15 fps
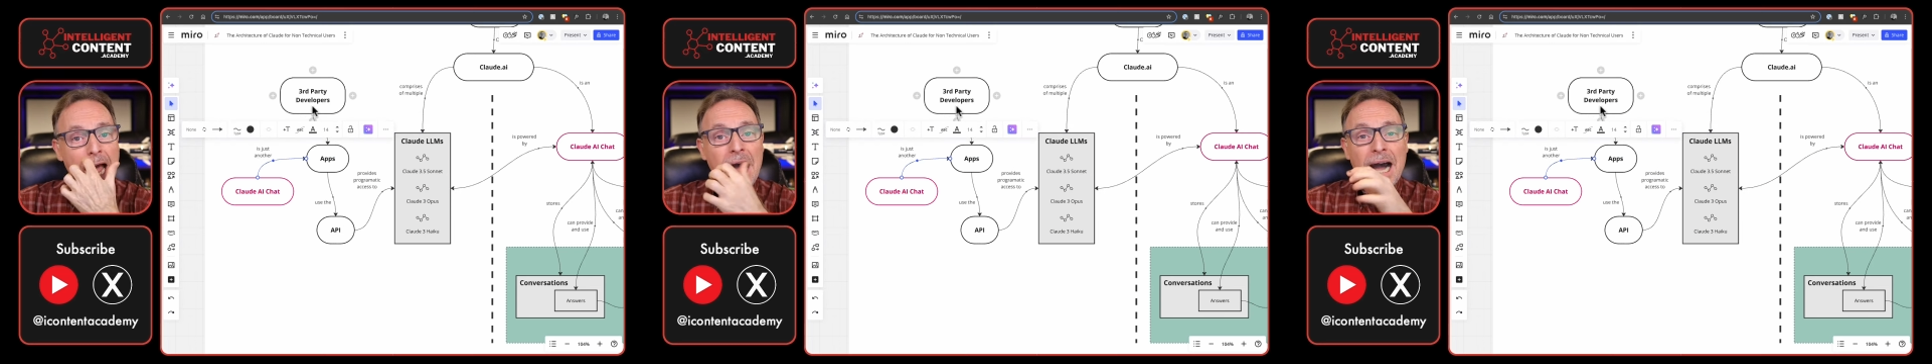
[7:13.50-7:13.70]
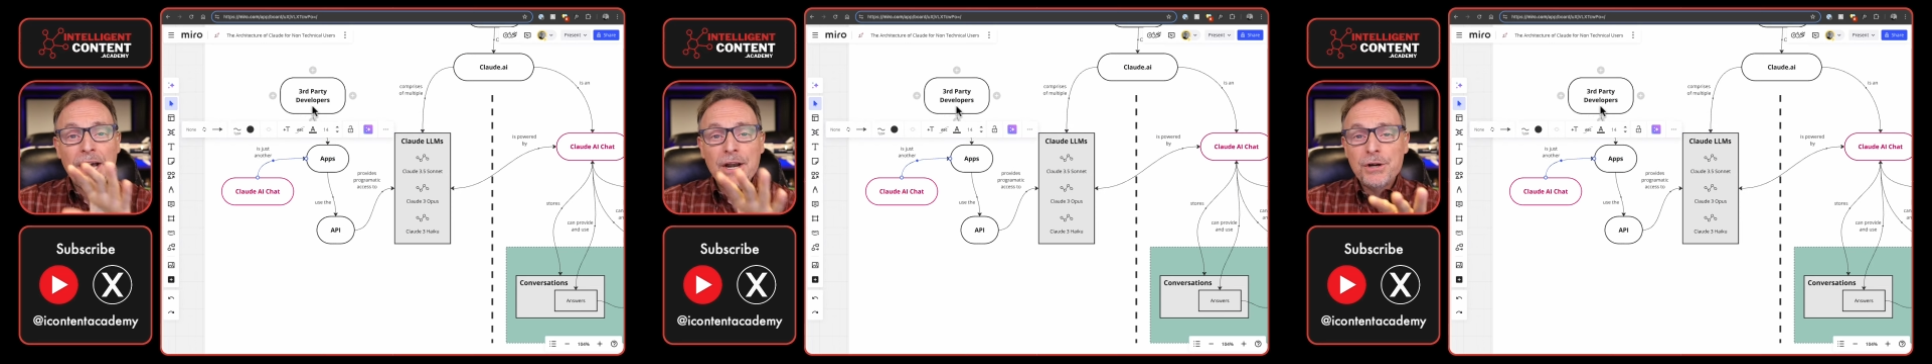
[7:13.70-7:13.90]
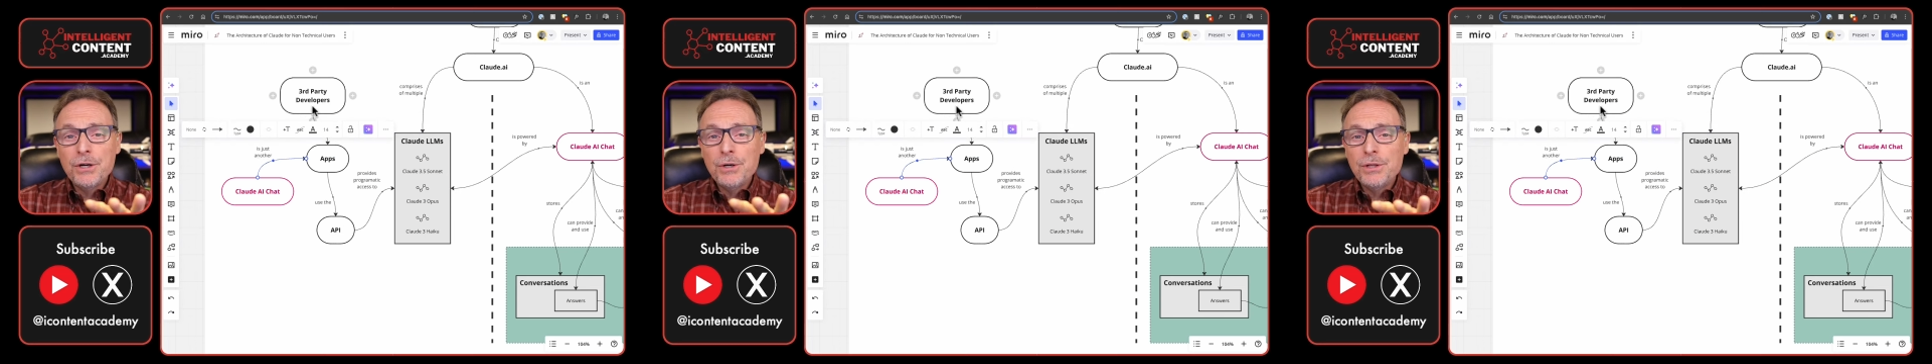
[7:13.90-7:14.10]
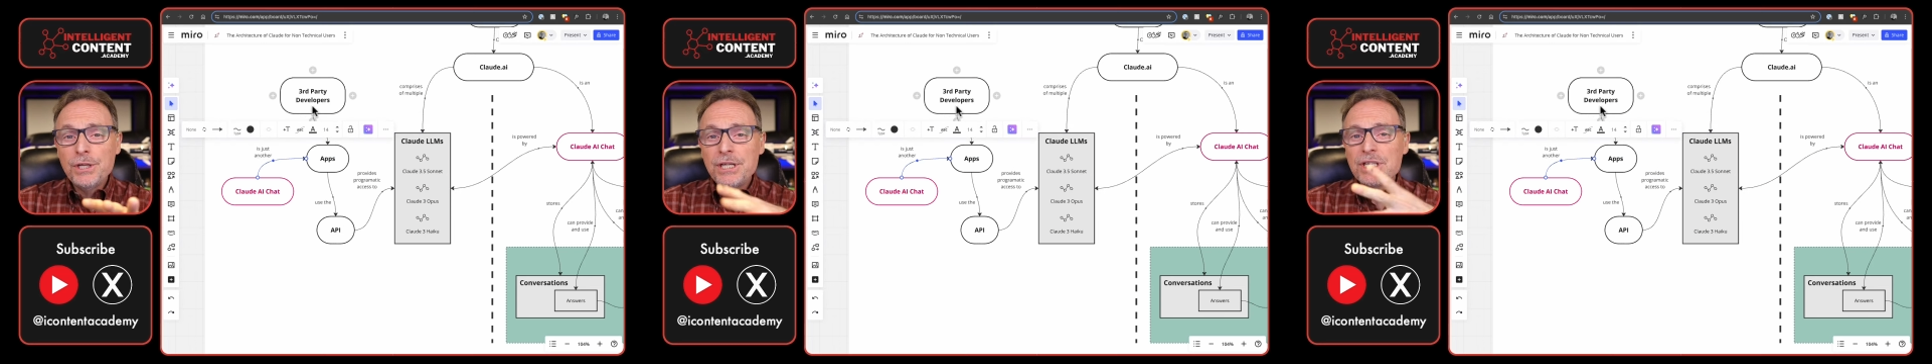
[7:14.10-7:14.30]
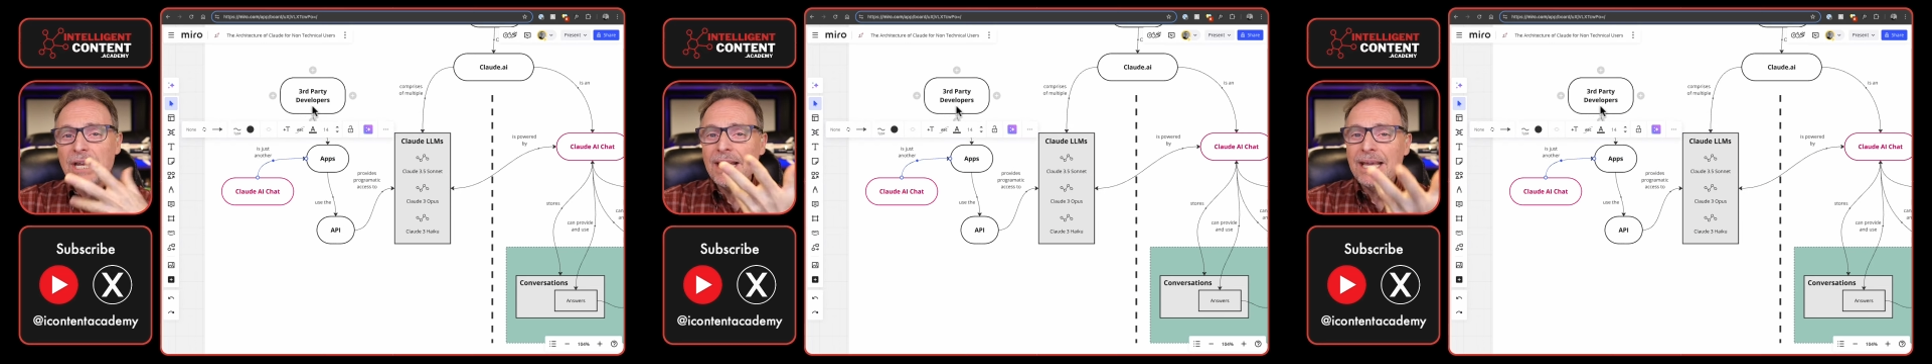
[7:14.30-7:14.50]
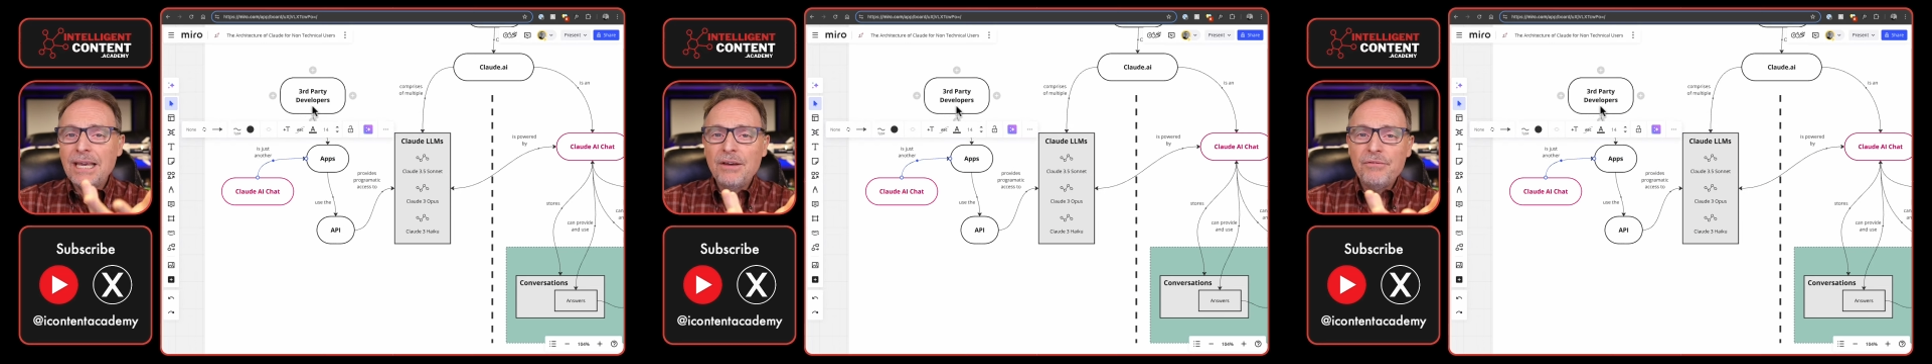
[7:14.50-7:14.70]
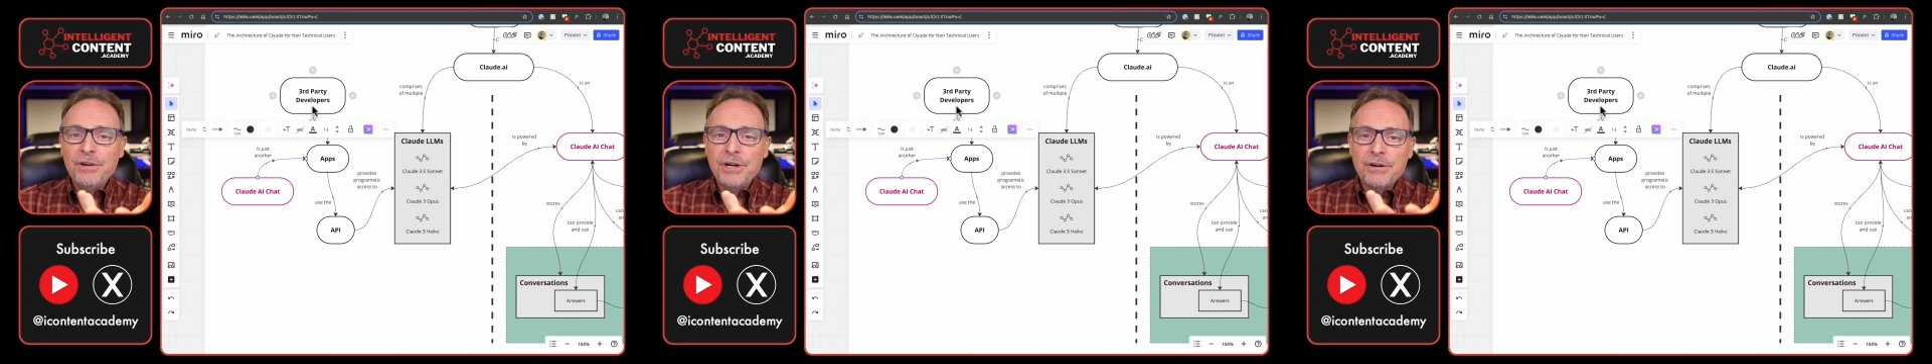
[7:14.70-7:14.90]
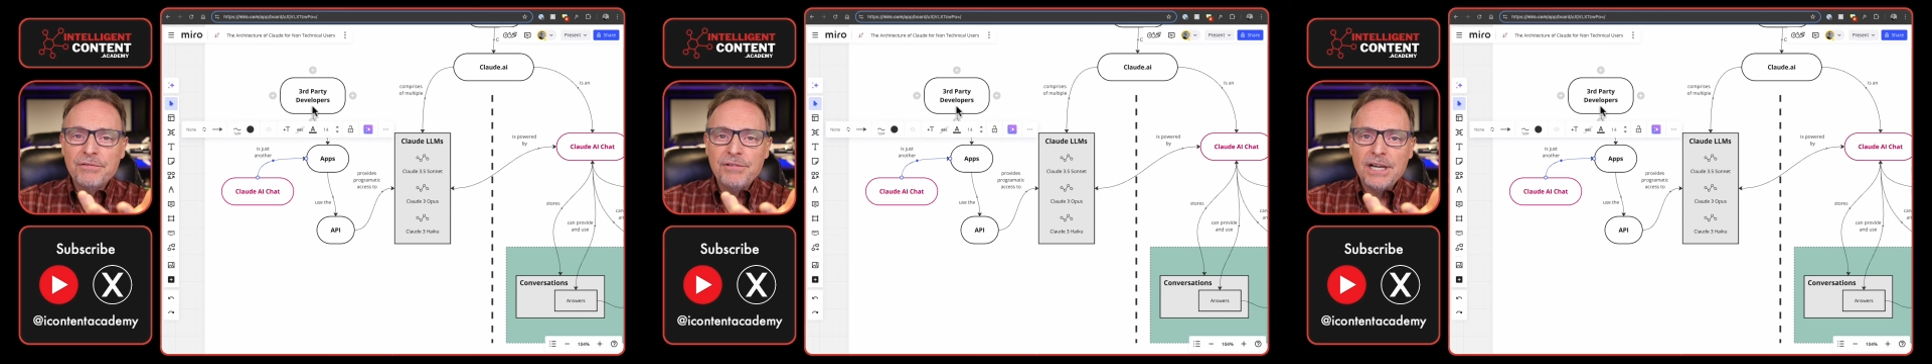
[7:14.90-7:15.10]
I don't know this, I can't
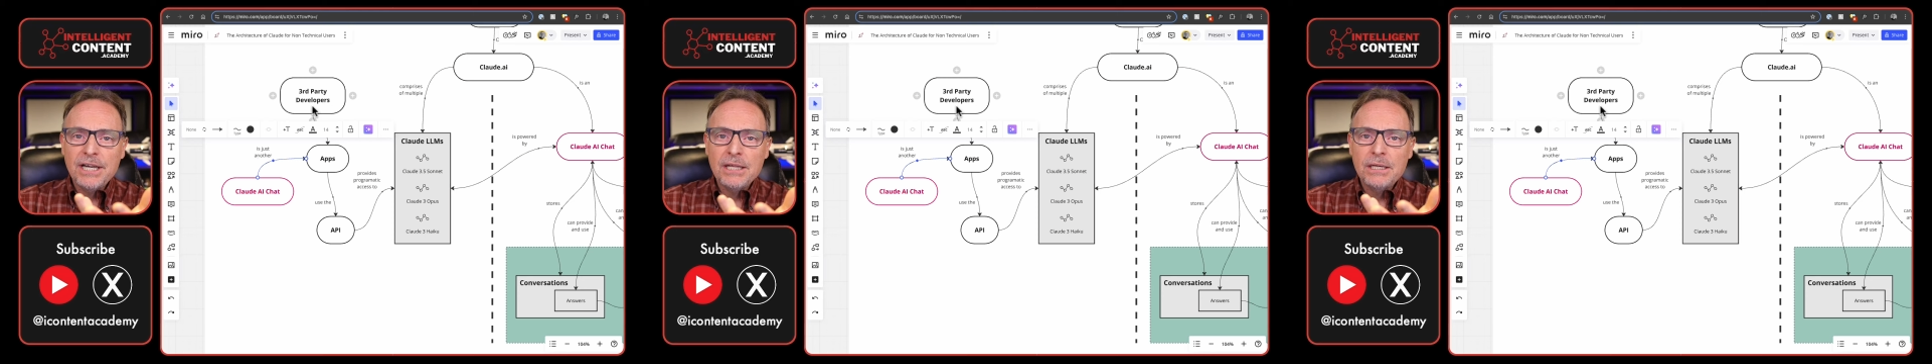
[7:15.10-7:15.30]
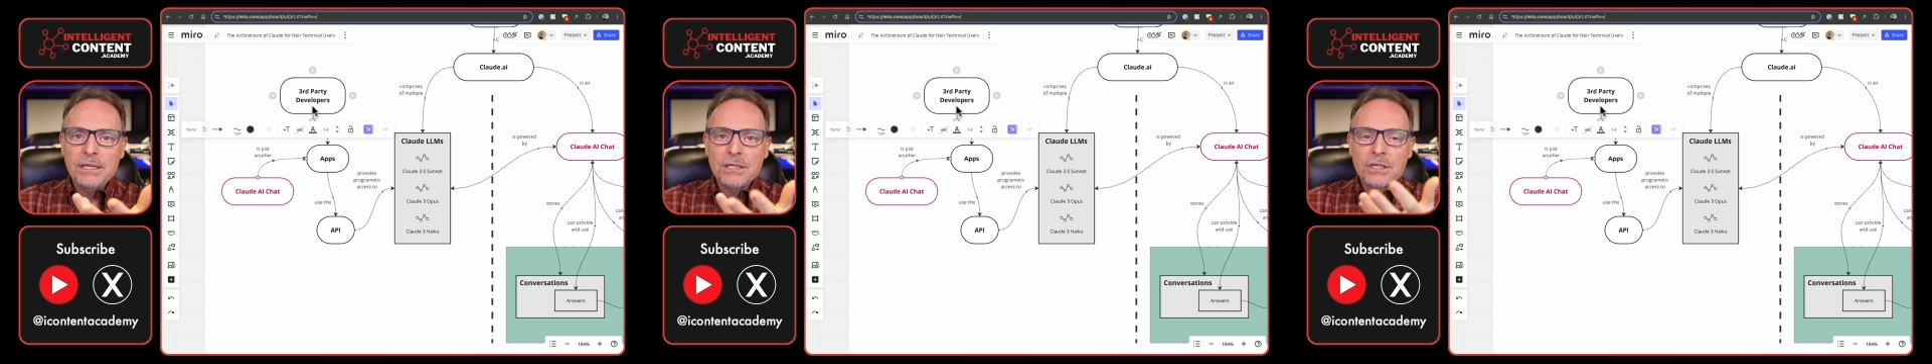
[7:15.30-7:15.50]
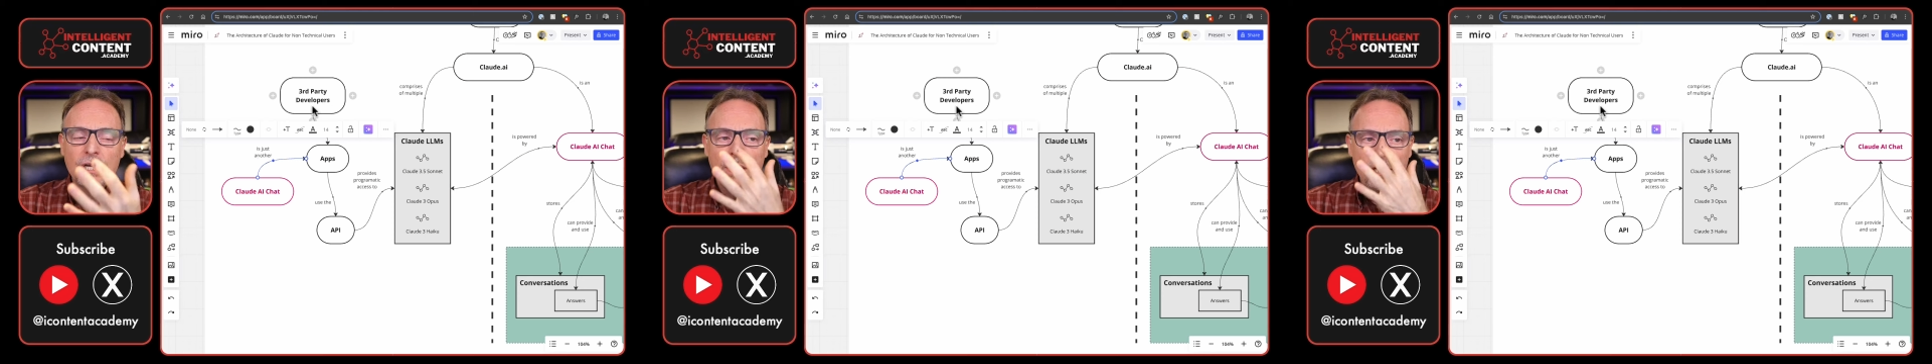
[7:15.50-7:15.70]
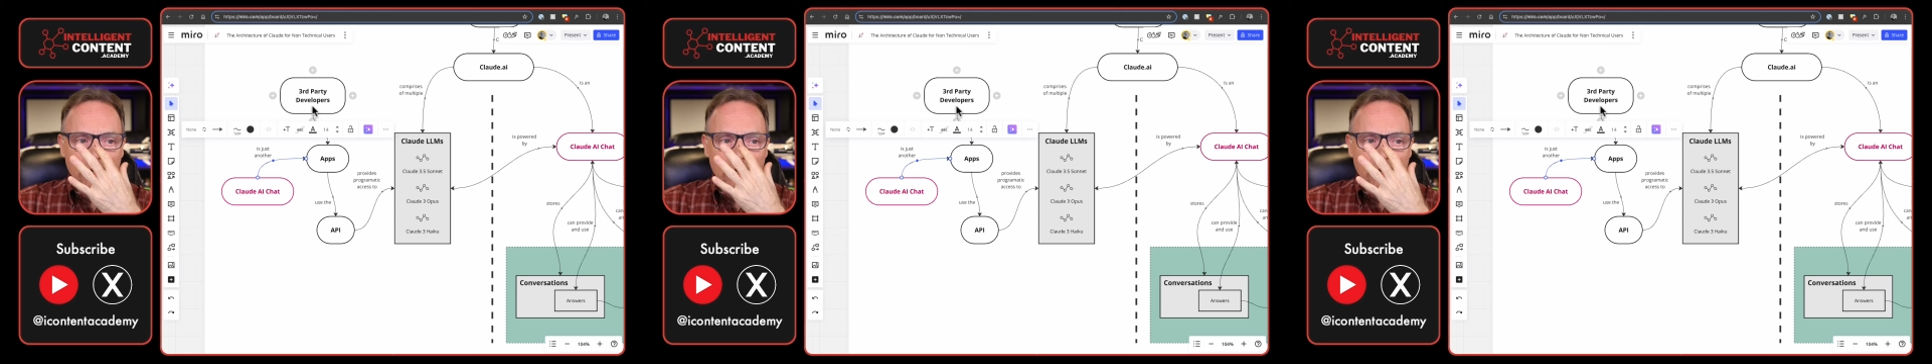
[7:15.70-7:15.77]
verify this,